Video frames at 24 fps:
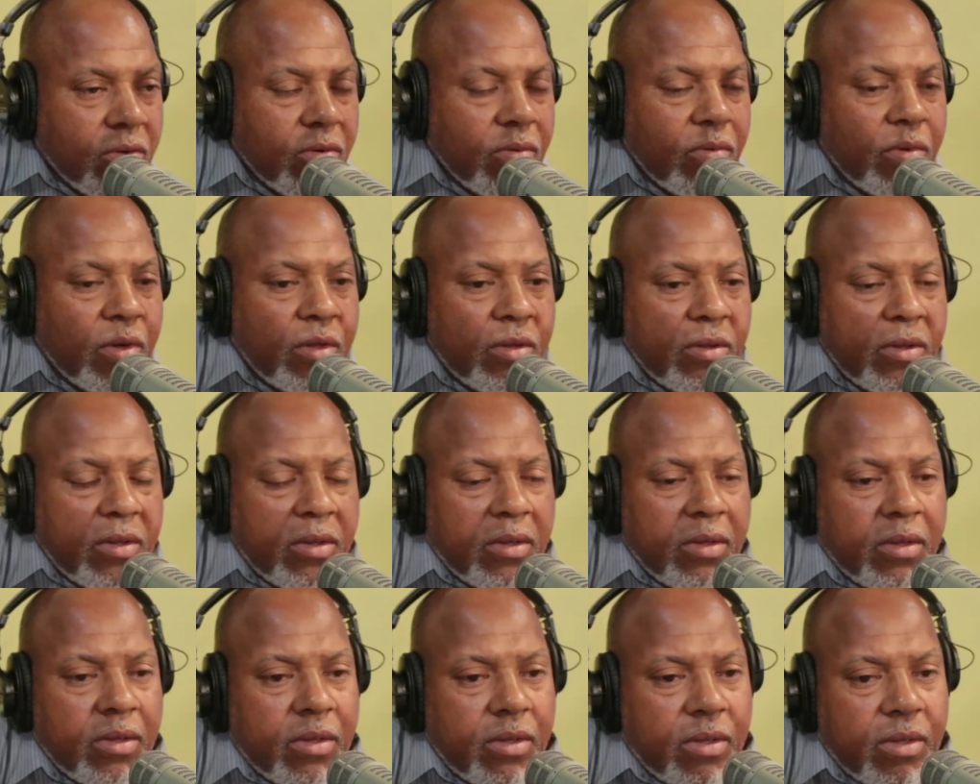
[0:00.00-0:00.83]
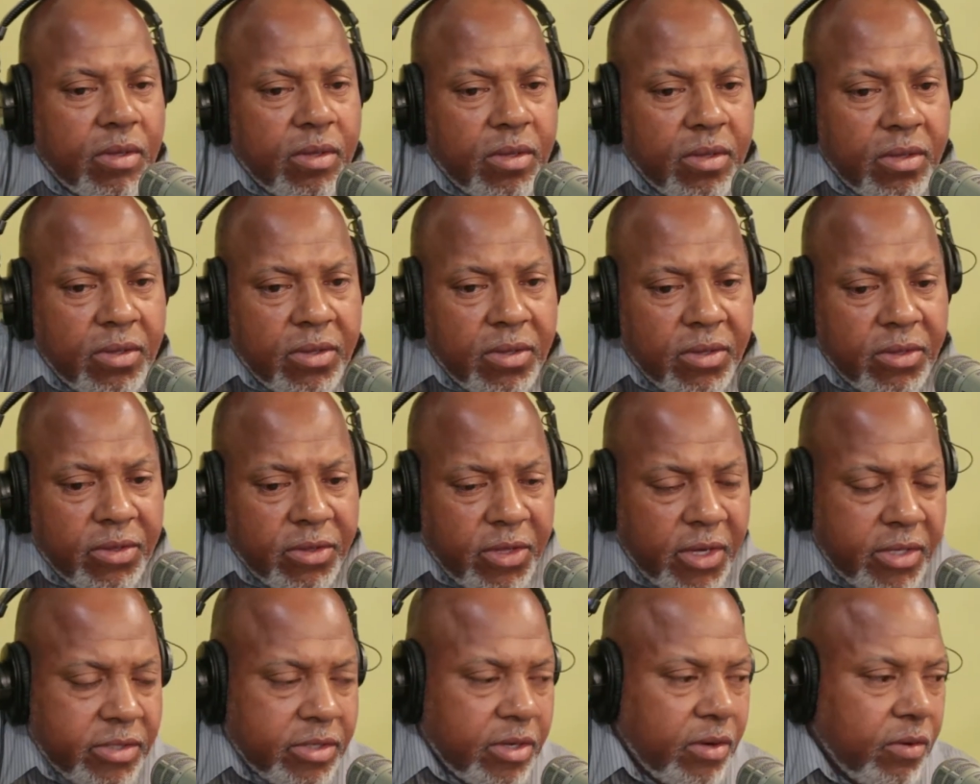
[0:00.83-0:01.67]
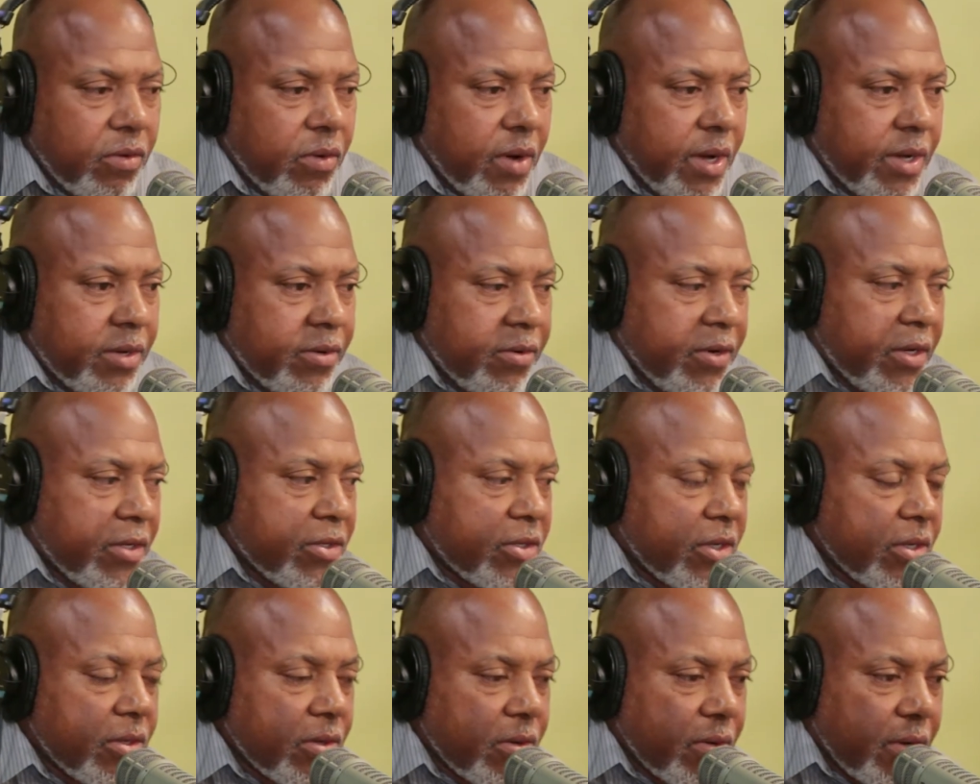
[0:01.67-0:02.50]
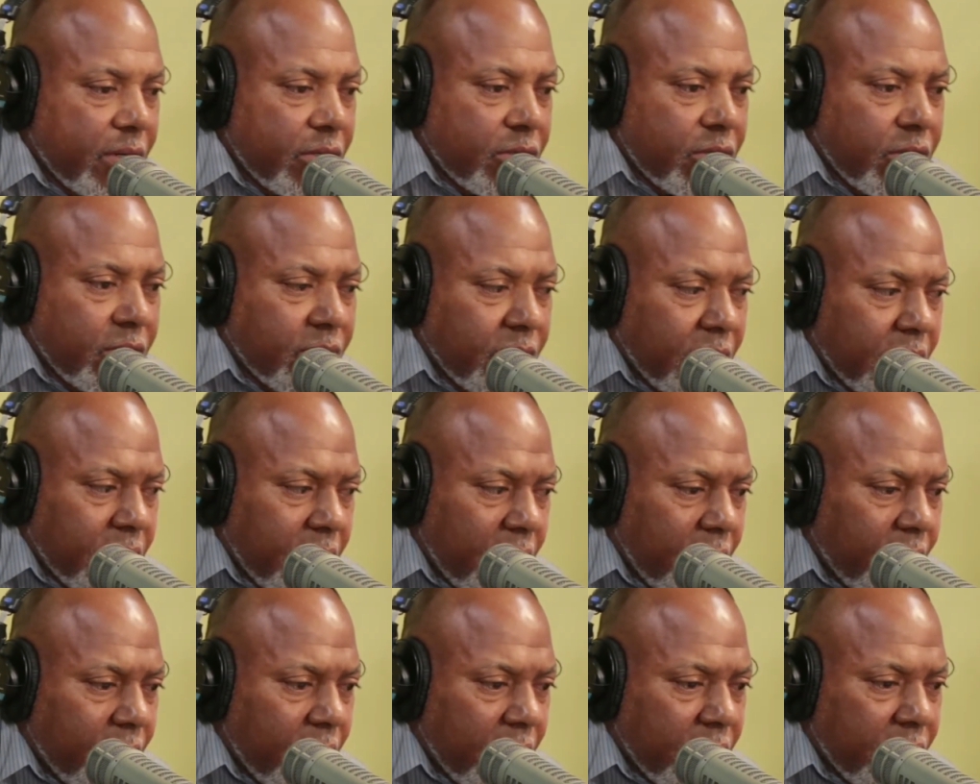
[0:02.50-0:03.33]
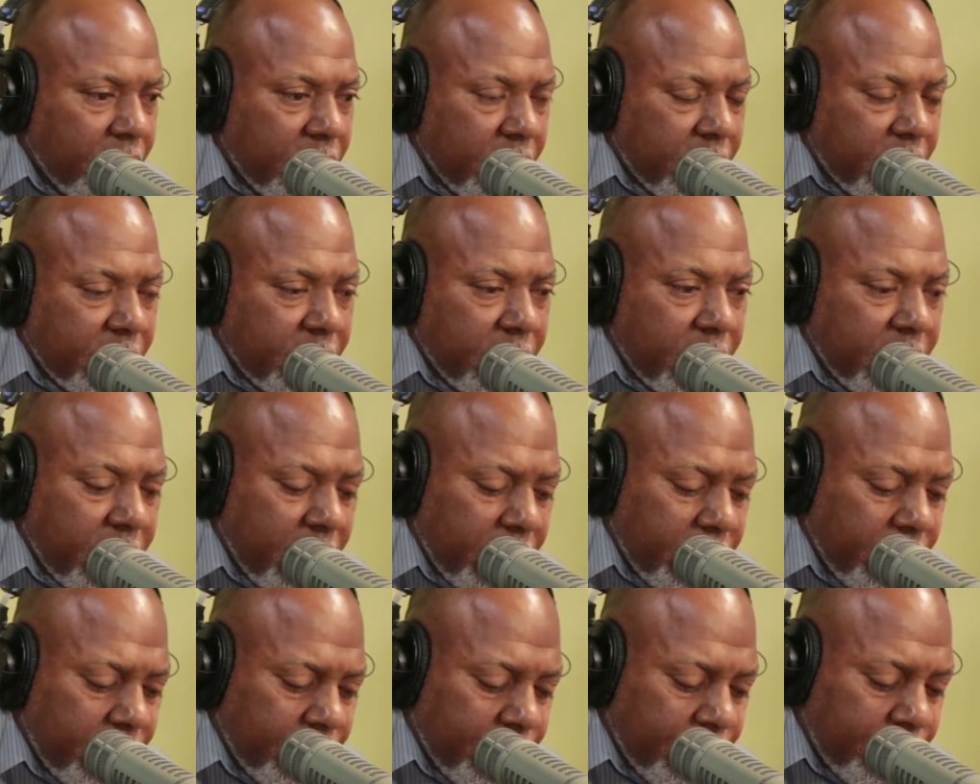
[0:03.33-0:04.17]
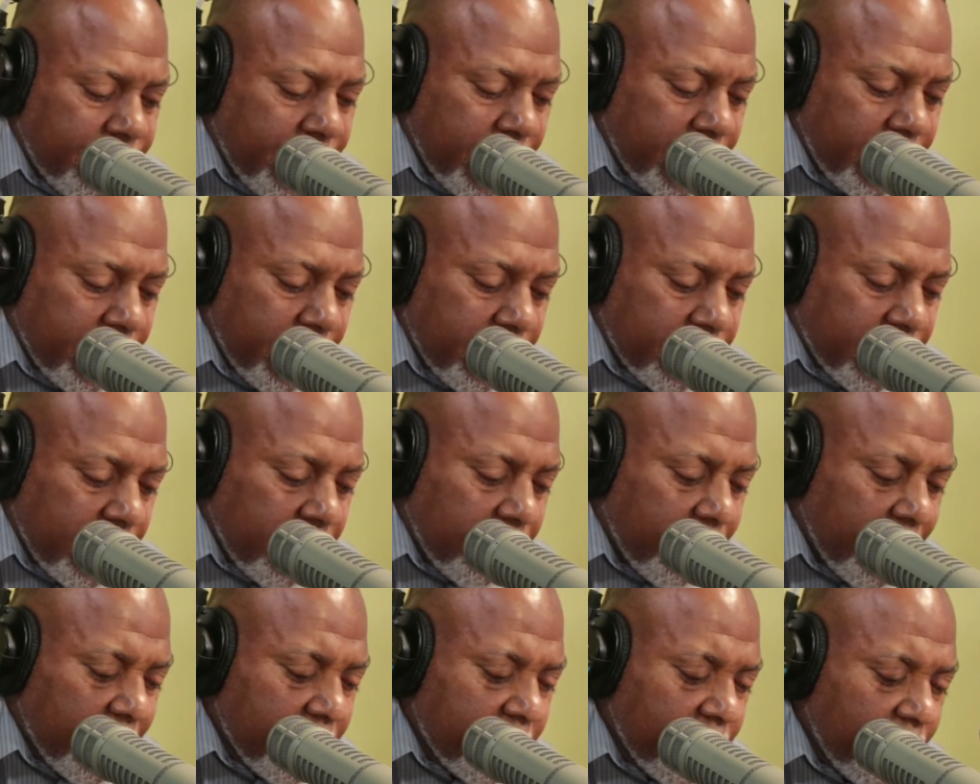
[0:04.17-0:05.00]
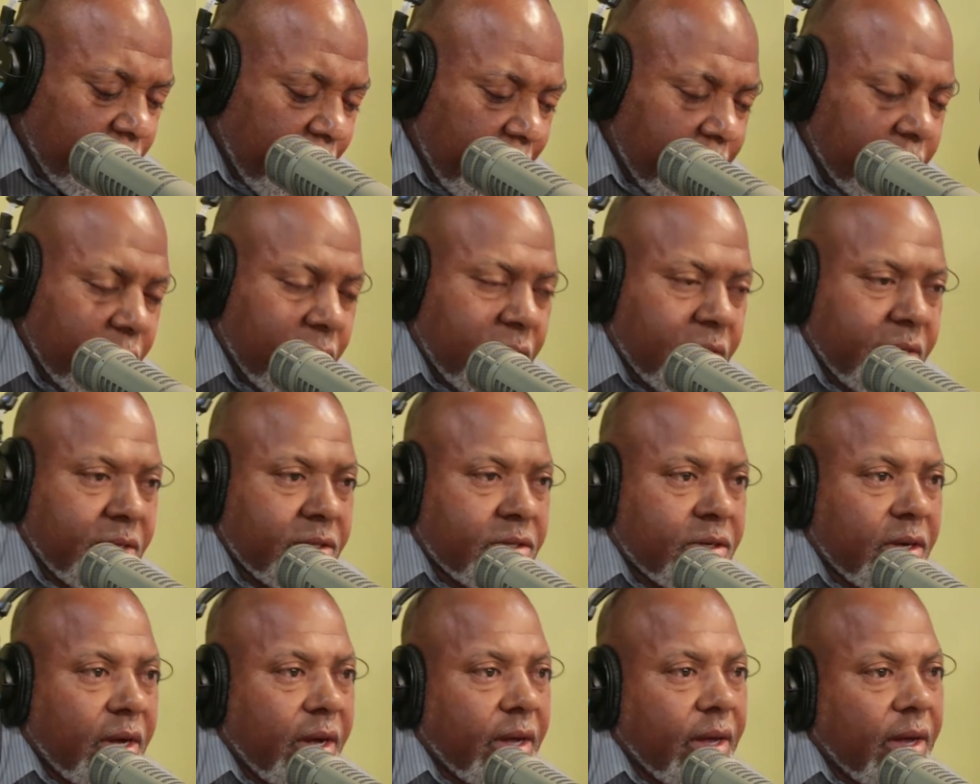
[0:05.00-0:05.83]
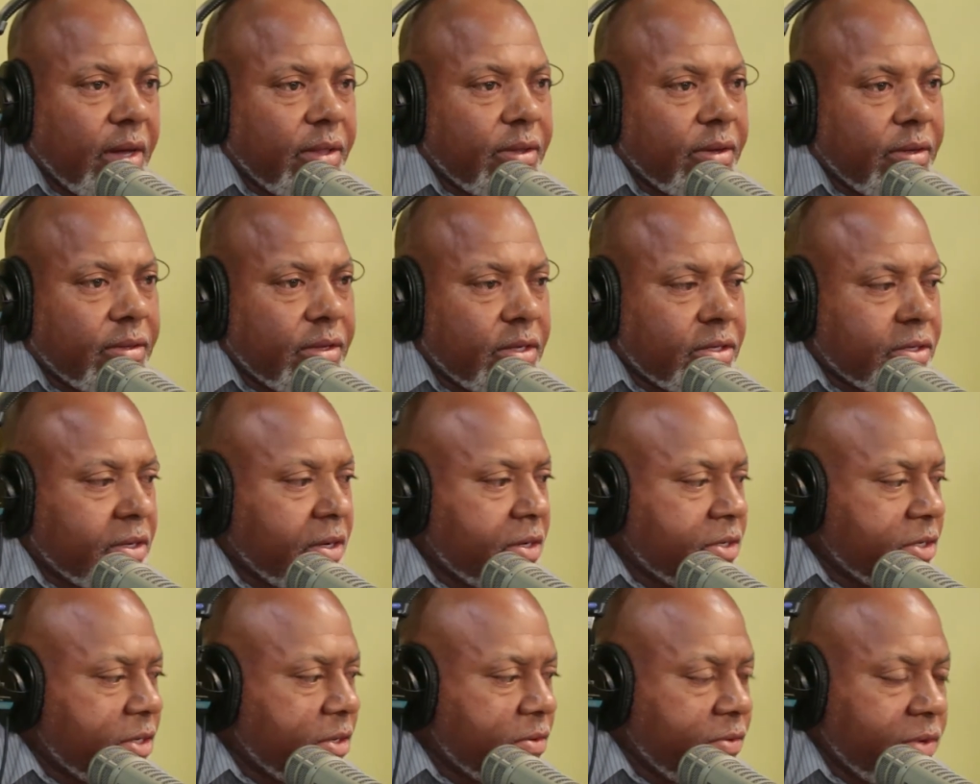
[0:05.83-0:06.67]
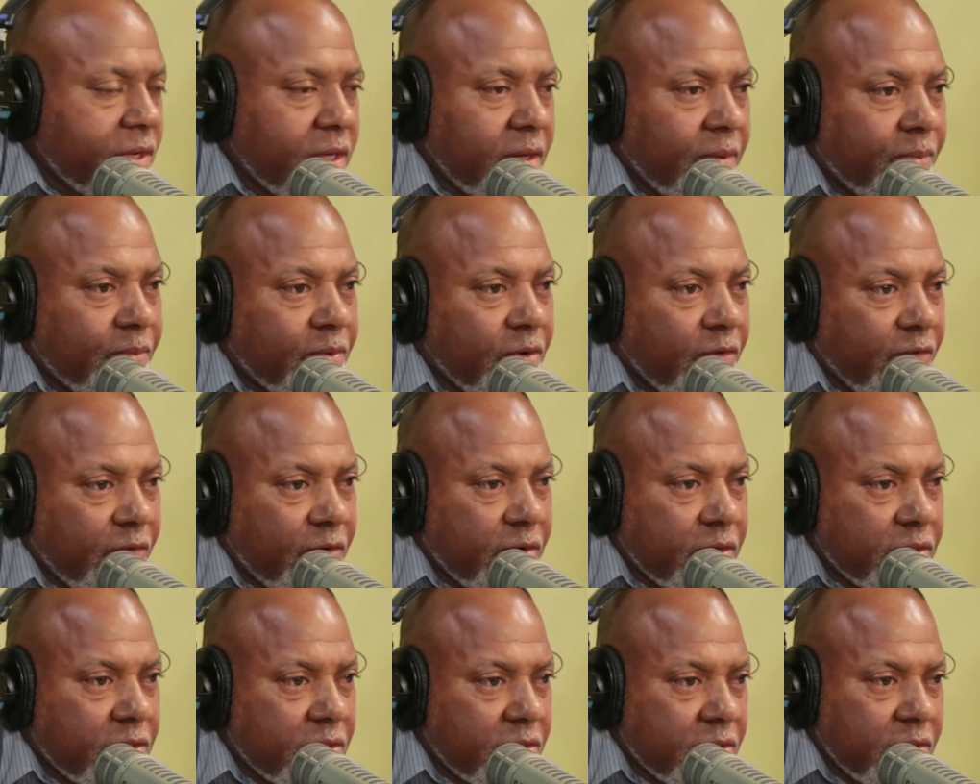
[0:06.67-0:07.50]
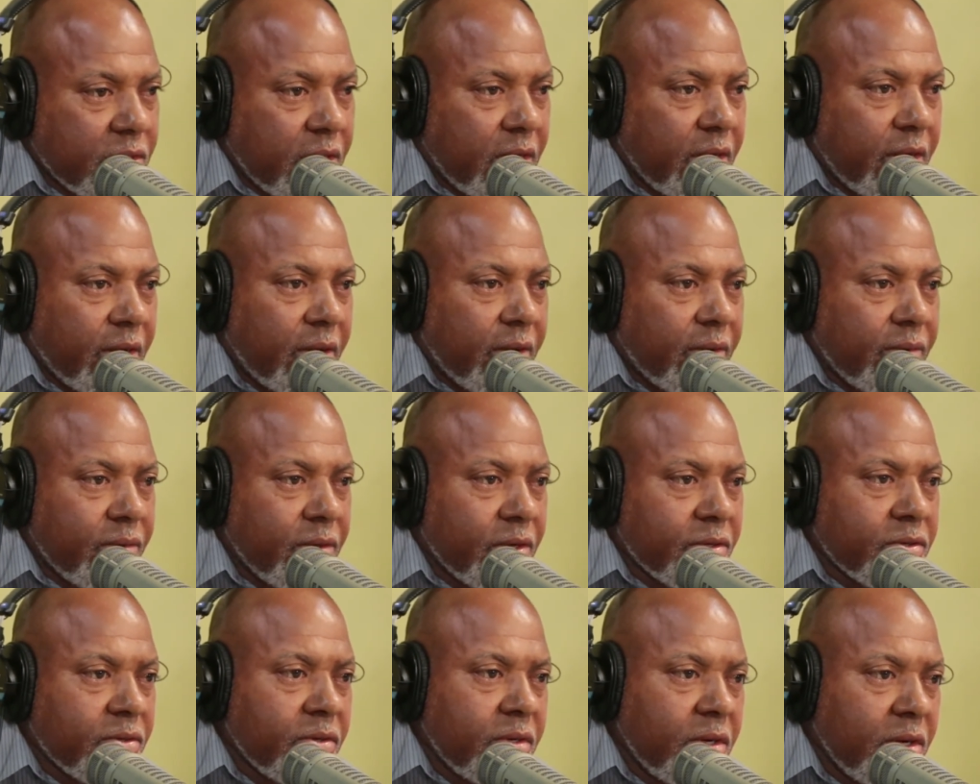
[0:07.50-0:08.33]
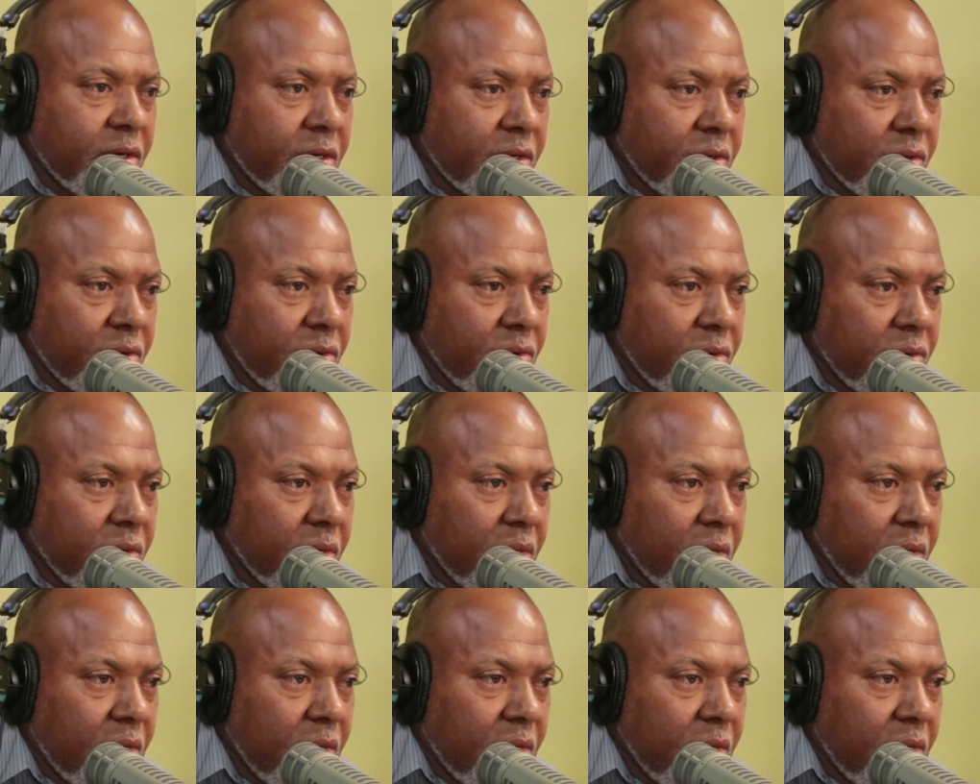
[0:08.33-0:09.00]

Well, that's a wide-ranging question, but I'm going to kind of break it down to the best of my knowledge. I had a discussion with the provost not too long ago.